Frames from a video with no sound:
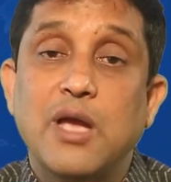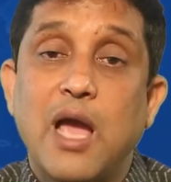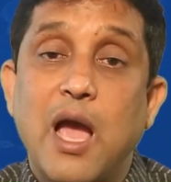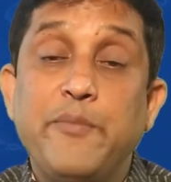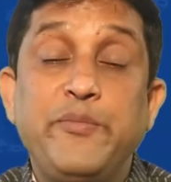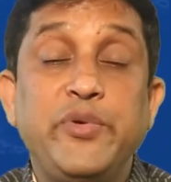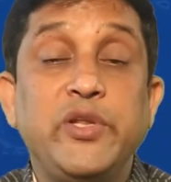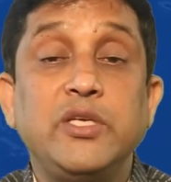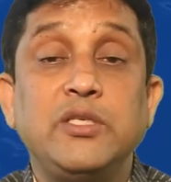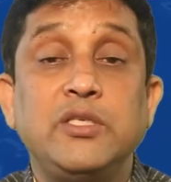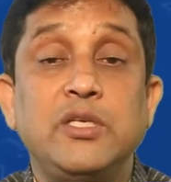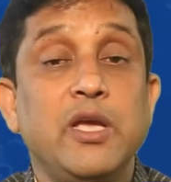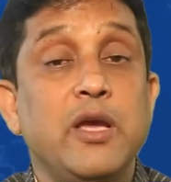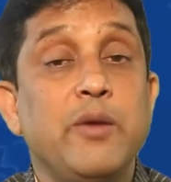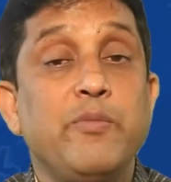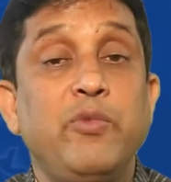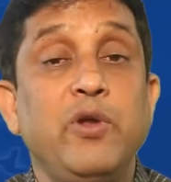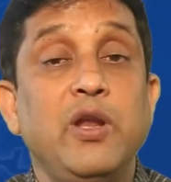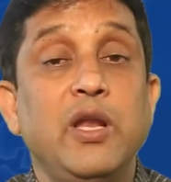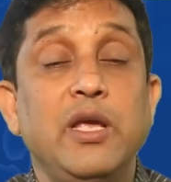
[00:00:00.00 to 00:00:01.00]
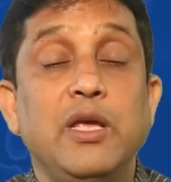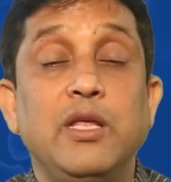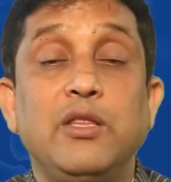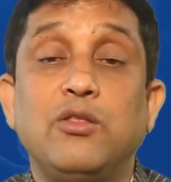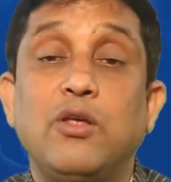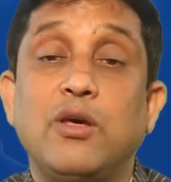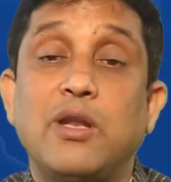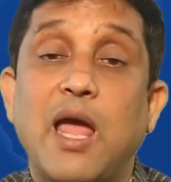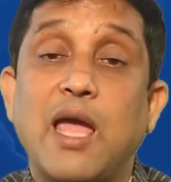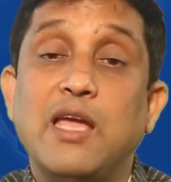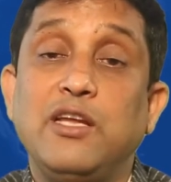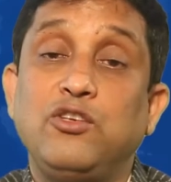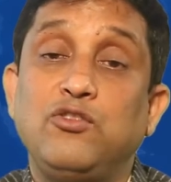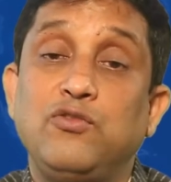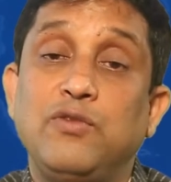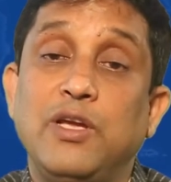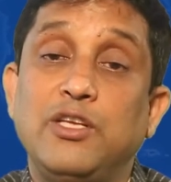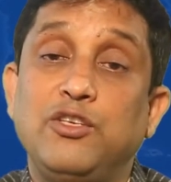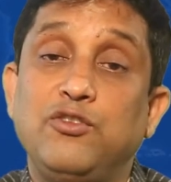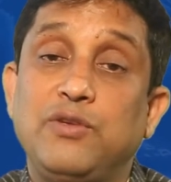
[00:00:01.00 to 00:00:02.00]
appreciable in the Right
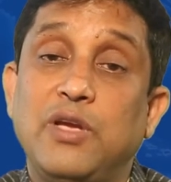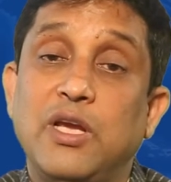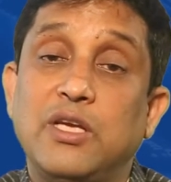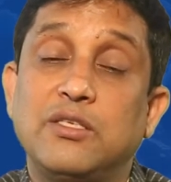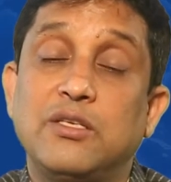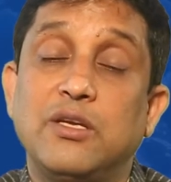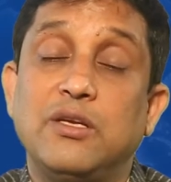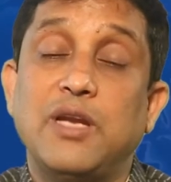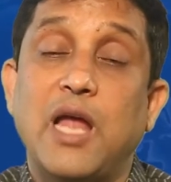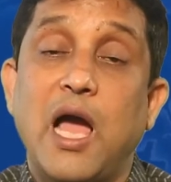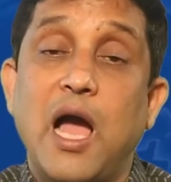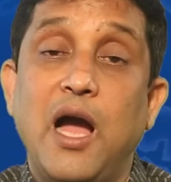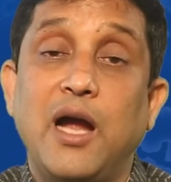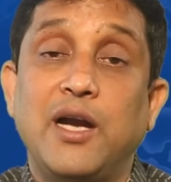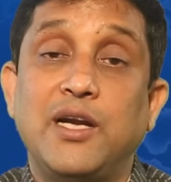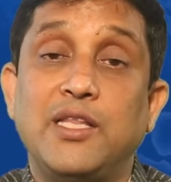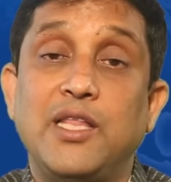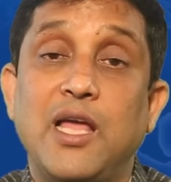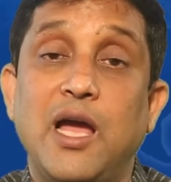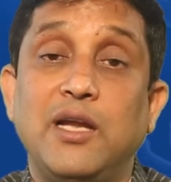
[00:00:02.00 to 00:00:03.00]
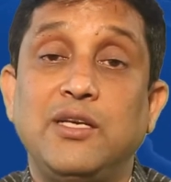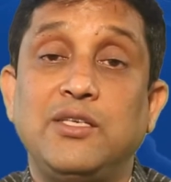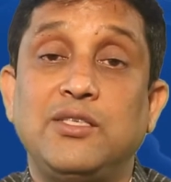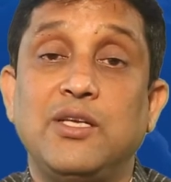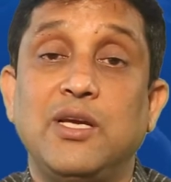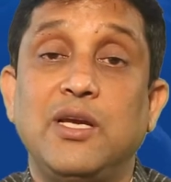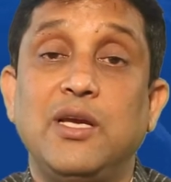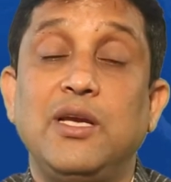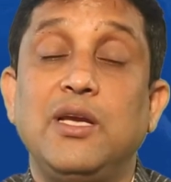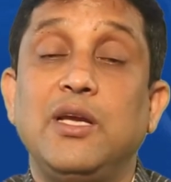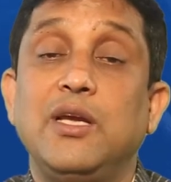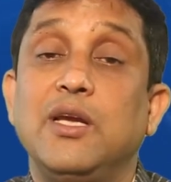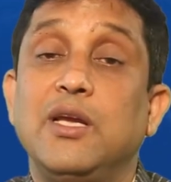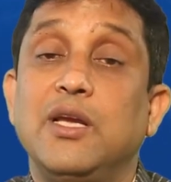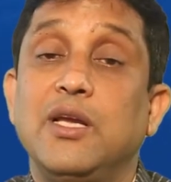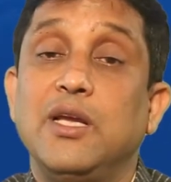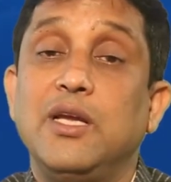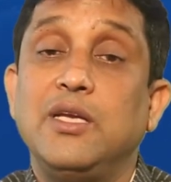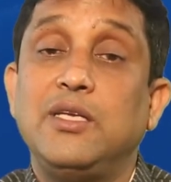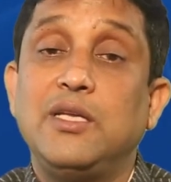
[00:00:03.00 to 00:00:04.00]
to Education Act that
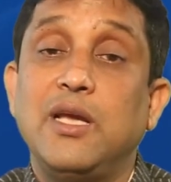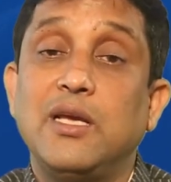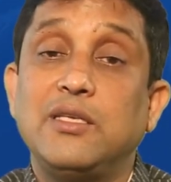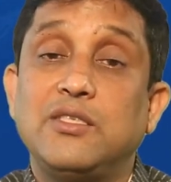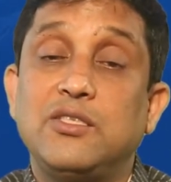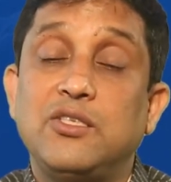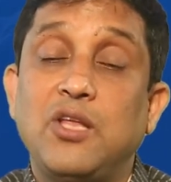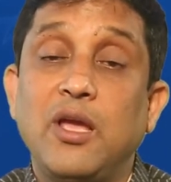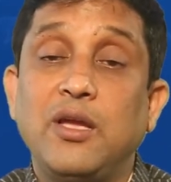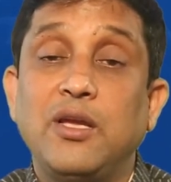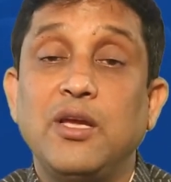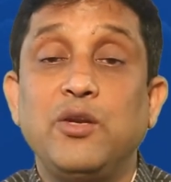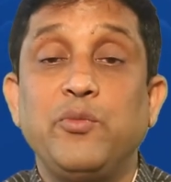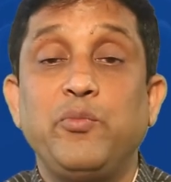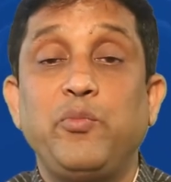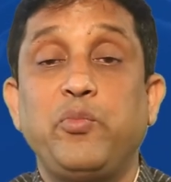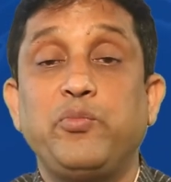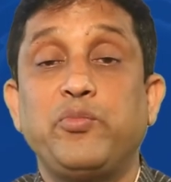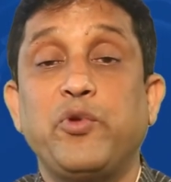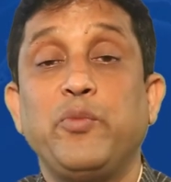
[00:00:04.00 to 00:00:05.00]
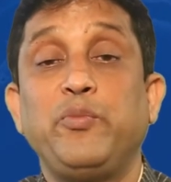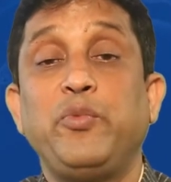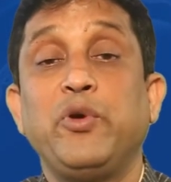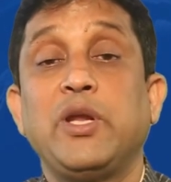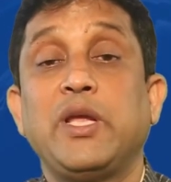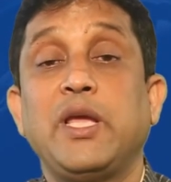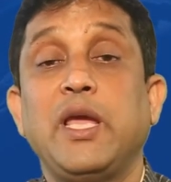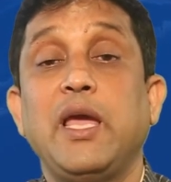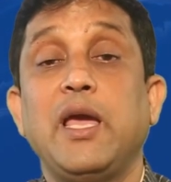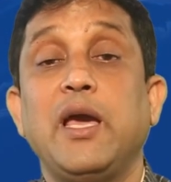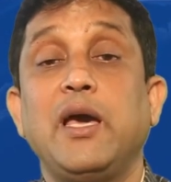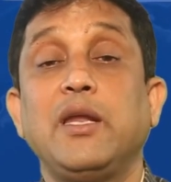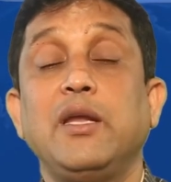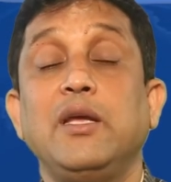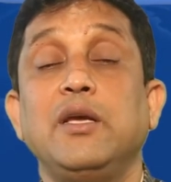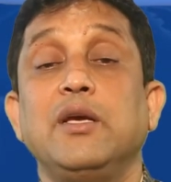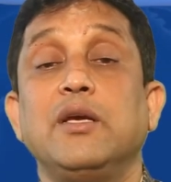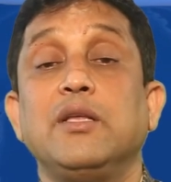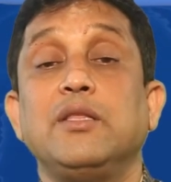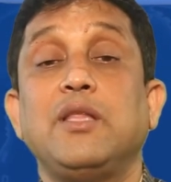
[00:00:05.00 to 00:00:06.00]
it has taken proper
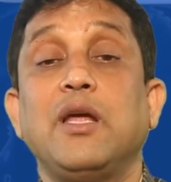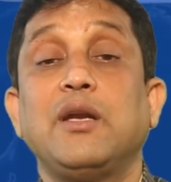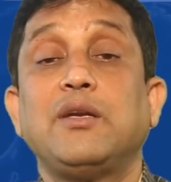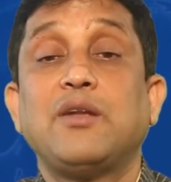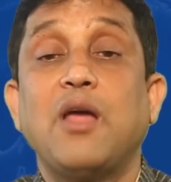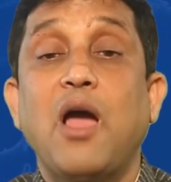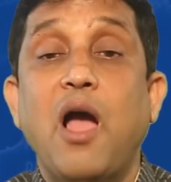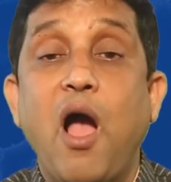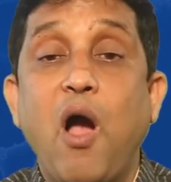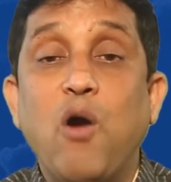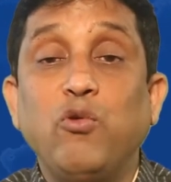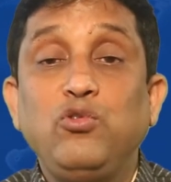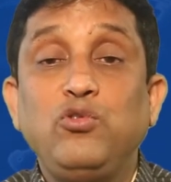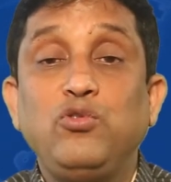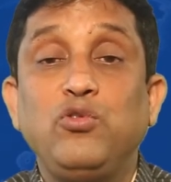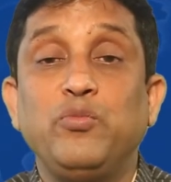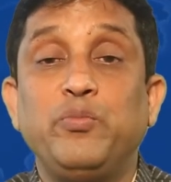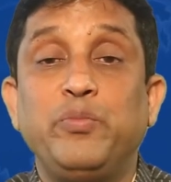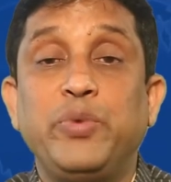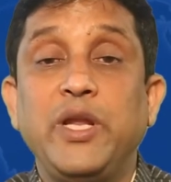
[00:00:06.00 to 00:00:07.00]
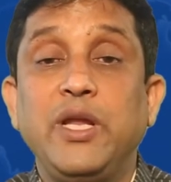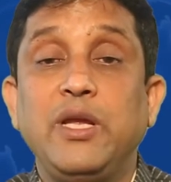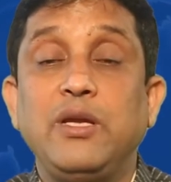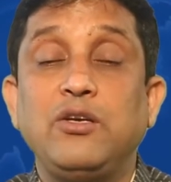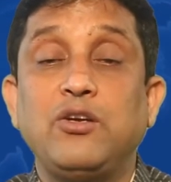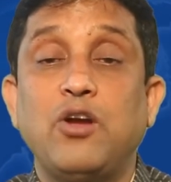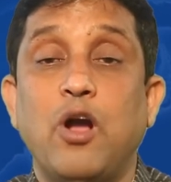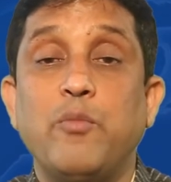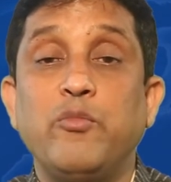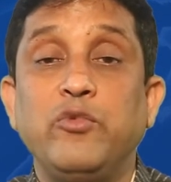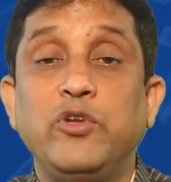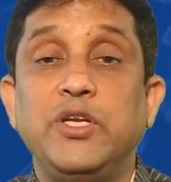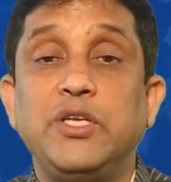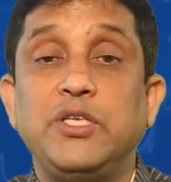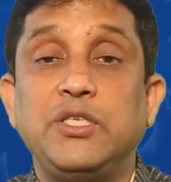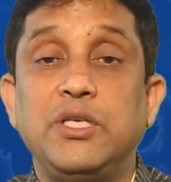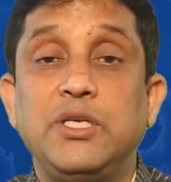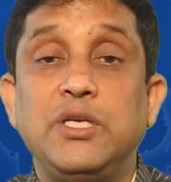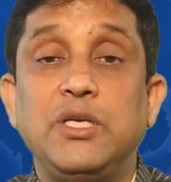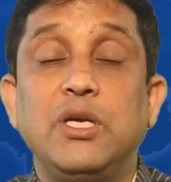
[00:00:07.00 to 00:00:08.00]
care that how to bring
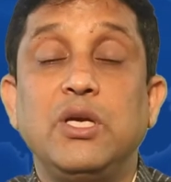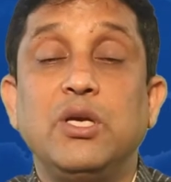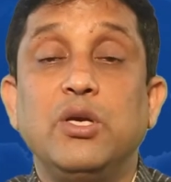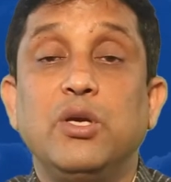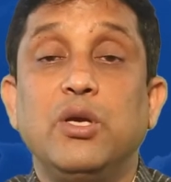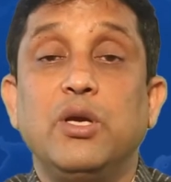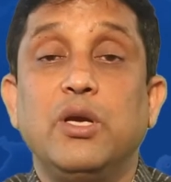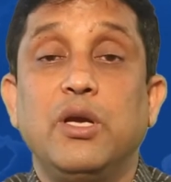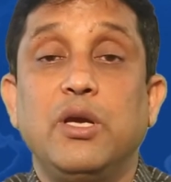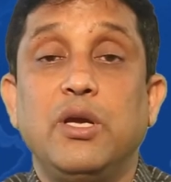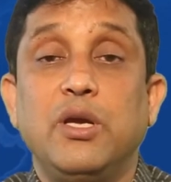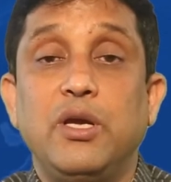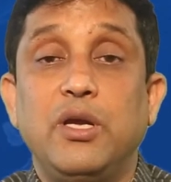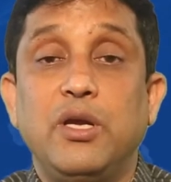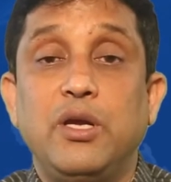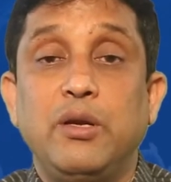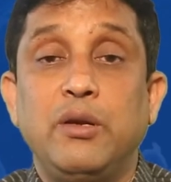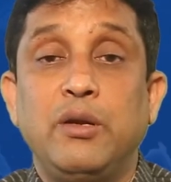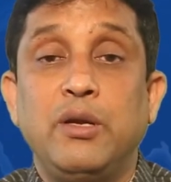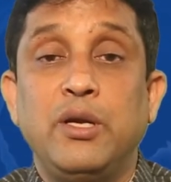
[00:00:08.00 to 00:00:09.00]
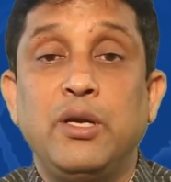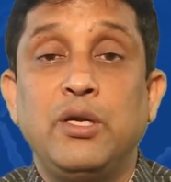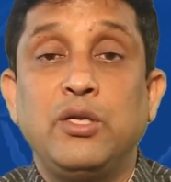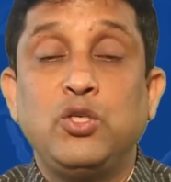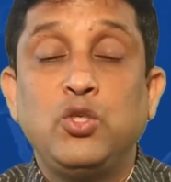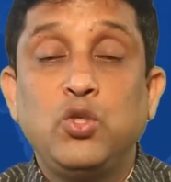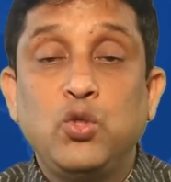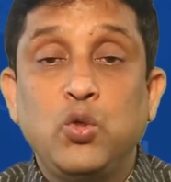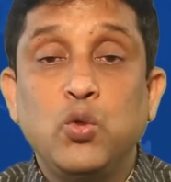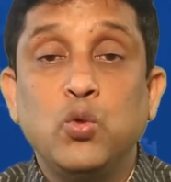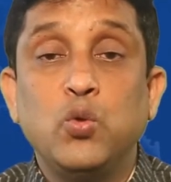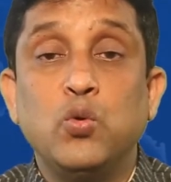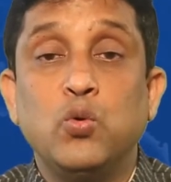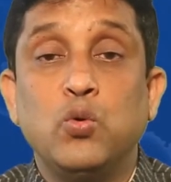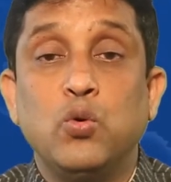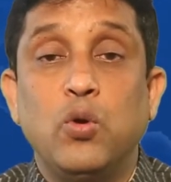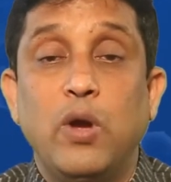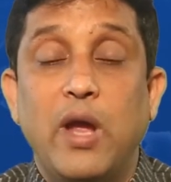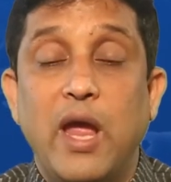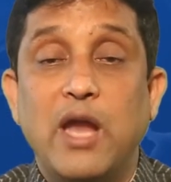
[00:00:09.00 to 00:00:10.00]
community
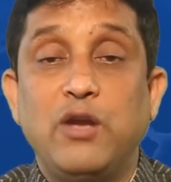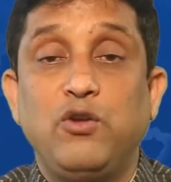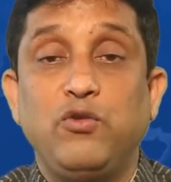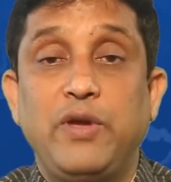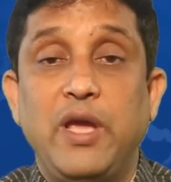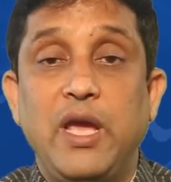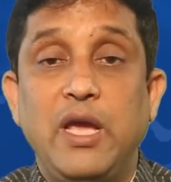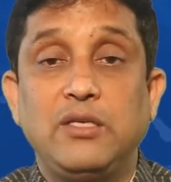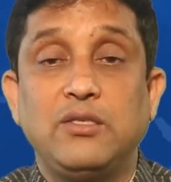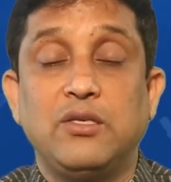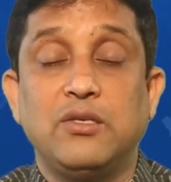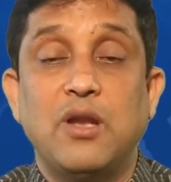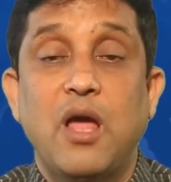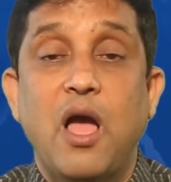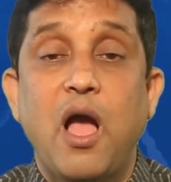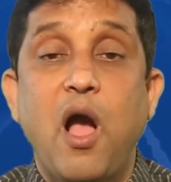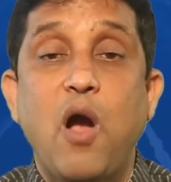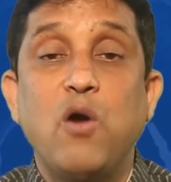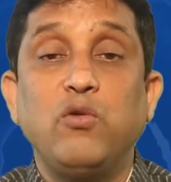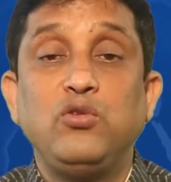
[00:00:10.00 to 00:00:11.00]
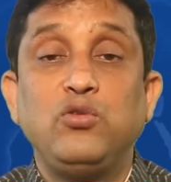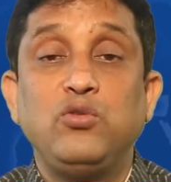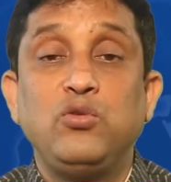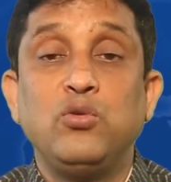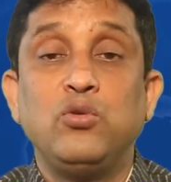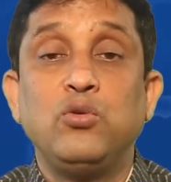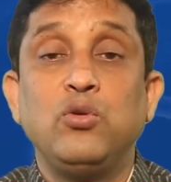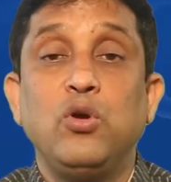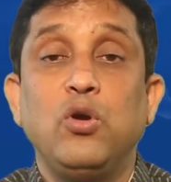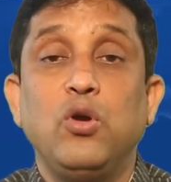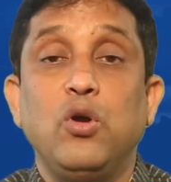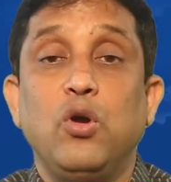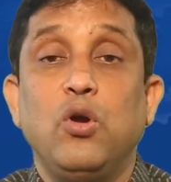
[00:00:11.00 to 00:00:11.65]
to education, how to